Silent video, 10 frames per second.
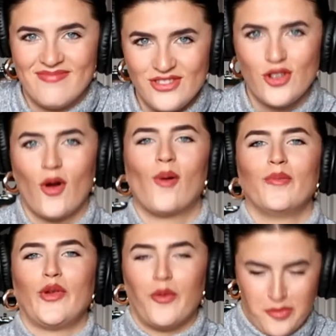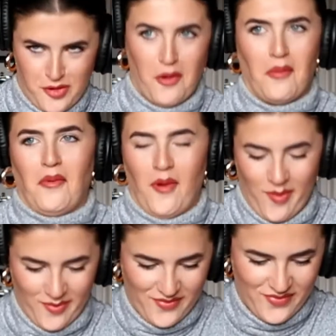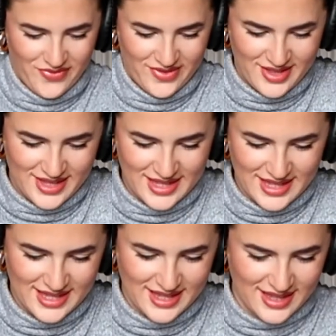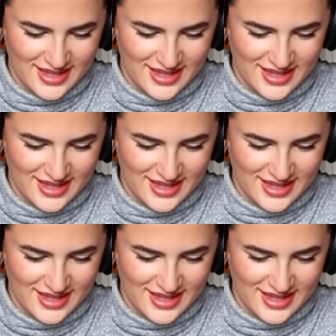So it's like the top romantic movies.